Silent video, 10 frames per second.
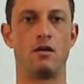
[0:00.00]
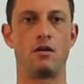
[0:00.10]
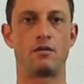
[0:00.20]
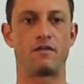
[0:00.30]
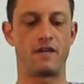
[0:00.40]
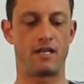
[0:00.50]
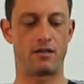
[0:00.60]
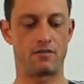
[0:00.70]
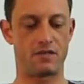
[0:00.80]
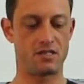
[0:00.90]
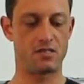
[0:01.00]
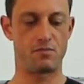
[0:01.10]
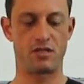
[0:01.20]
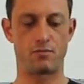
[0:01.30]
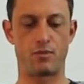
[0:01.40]
the feeling of this is
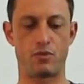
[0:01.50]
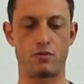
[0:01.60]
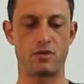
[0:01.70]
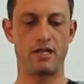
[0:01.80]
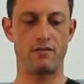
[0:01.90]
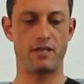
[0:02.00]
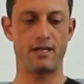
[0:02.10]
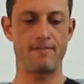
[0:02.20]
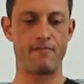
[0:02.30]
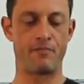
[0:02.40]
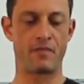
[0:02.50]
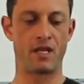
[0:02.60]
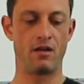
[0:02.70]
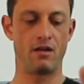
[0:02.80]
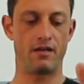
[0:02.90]
being pulled that way.
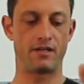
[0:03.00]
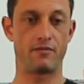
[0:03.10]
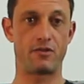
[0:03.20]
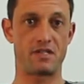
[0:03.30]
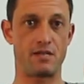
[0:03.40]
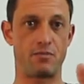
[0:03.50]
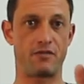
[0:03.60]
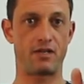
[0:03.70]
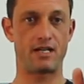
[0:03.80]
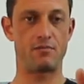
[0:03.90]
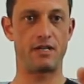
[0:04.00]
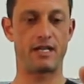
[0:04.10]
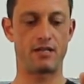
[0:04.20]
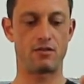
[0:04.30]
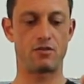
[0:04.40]
And then, for example, if I come
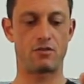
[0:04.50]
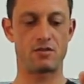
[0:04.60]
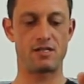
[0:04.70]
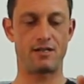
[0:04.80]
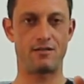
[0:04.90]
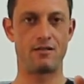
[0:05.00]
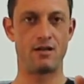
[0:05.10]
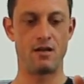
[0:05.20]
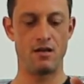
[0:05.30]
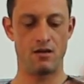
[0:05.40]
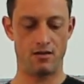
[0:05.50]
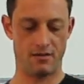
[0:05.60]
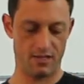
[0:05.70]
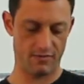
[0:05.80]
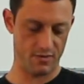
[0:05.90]
back in a torso, I
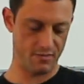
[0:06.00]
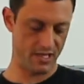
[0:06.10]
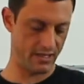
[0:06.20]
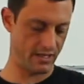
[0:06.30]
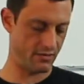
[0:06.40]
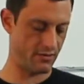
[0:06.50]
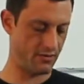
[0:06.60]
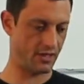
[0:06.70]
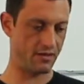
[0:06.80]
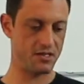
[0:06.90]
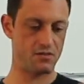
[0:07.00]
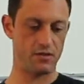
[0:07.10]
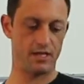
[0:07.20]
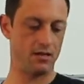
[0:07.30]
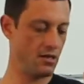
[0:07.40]
think of my belly now turning this
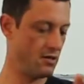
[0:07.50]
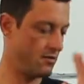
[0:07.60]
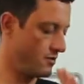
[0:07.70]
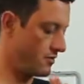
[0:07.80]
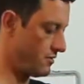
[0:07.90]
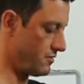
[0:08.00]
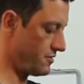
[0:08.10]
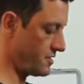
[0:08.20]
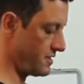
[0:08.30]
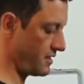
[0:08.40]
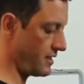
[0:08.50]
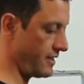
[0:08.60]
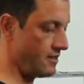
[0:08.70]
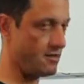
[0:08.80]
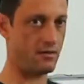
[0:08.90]
way to close this
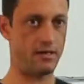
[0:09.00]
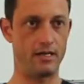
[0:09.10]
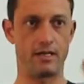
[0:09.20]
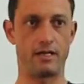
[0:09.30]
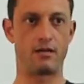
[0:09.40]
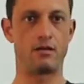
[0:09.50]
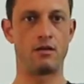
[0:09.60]
gate and